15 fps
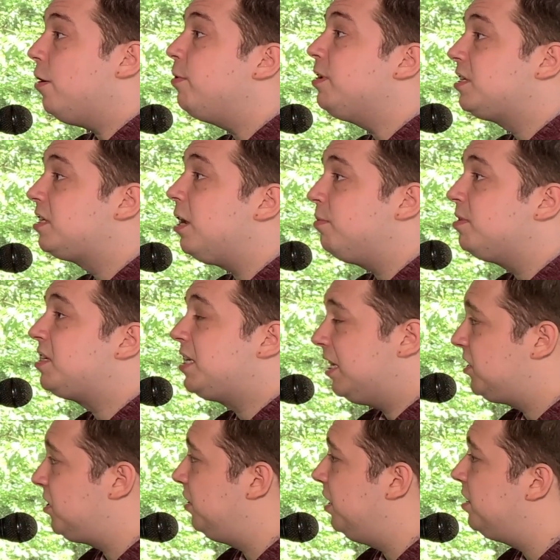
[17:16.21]
was it was
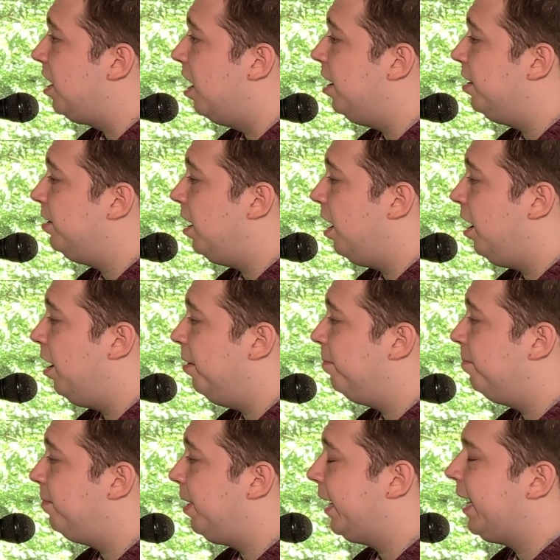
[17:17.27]
decently done.
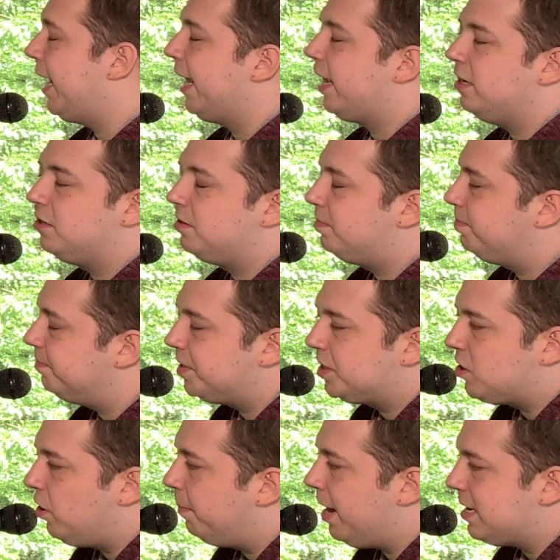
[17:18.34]
Um, again, I can just
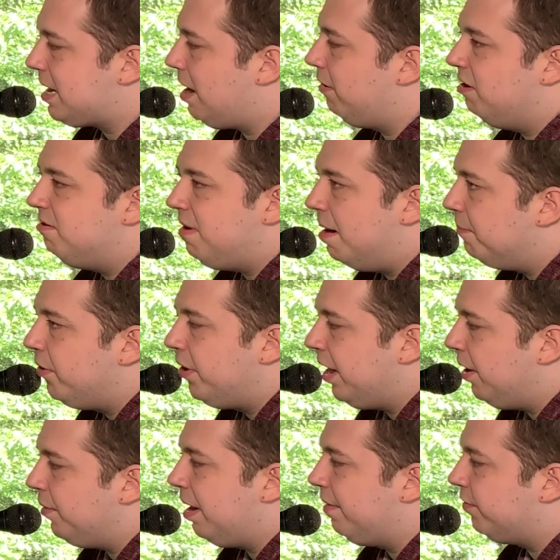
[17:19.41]
go back to how I remembered it
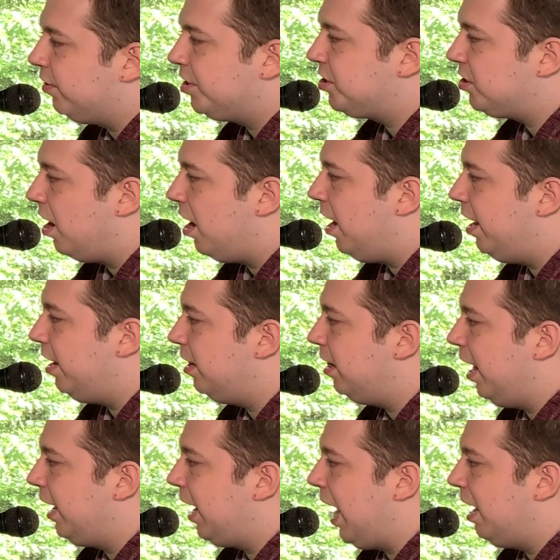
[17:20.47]
when I first saw it.
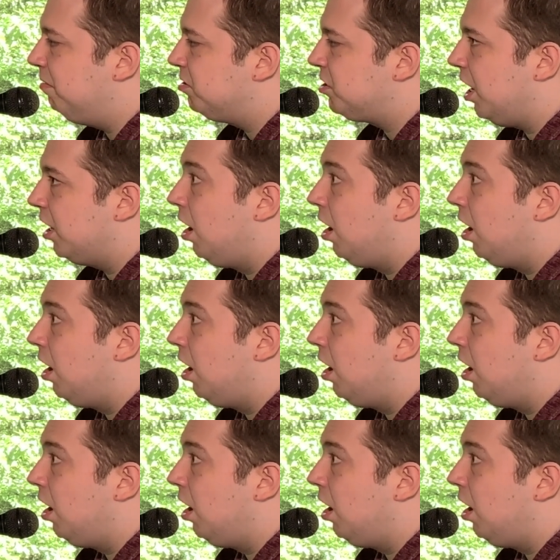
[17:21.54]
Like I was like,